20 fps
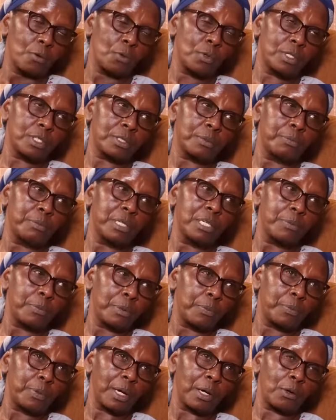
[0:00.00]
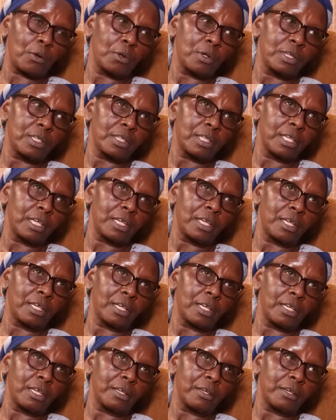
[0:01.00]
which many people are calling
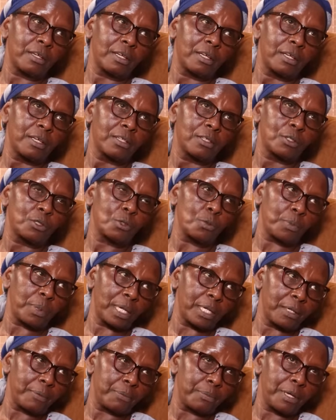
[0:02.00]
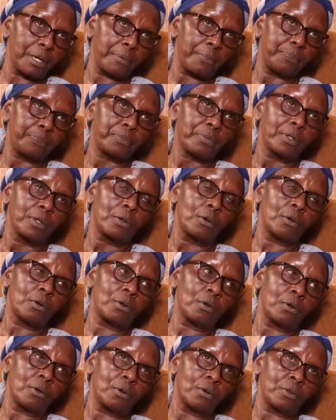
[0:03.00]
the super napier
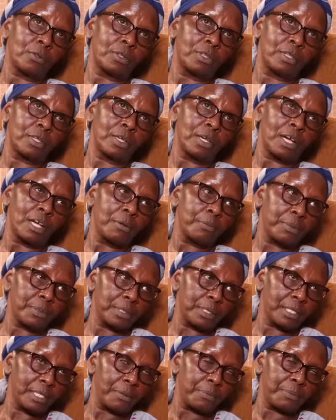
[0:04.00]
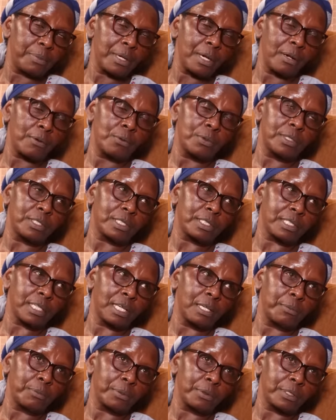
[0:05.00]
or the hybrid napier, which is
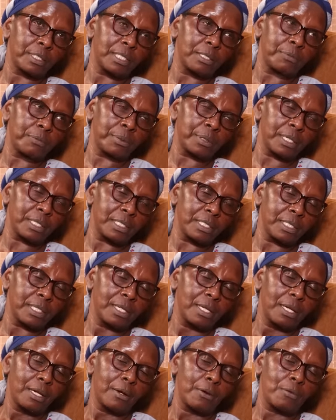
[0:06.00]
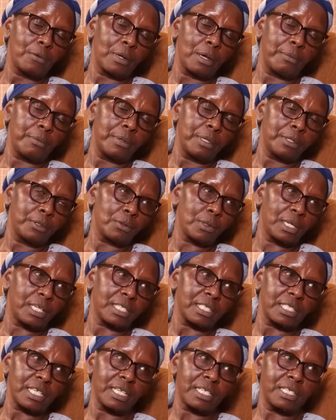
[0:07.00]
an imported breed. We are made to
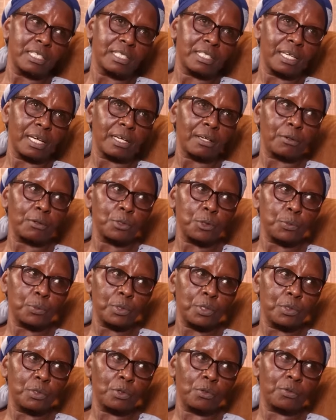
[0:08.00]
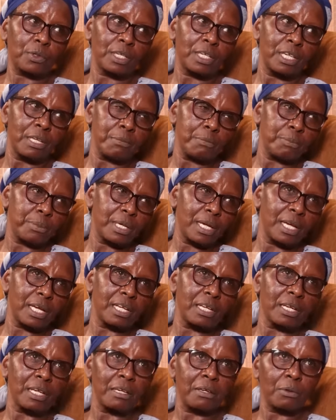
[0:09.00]
understand is a crossbreed of a napier
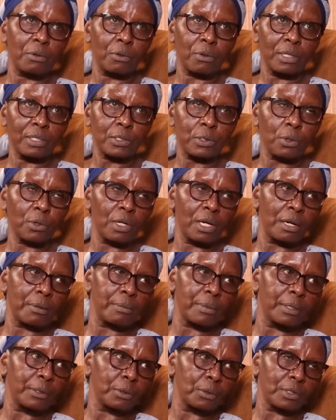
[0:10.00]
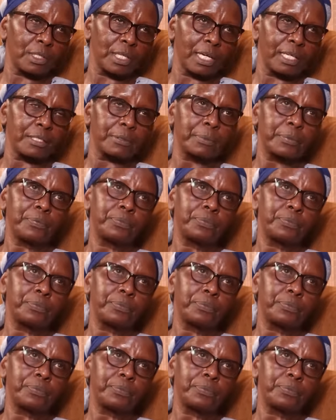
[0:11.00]
and I don't know, a sorghum and all that.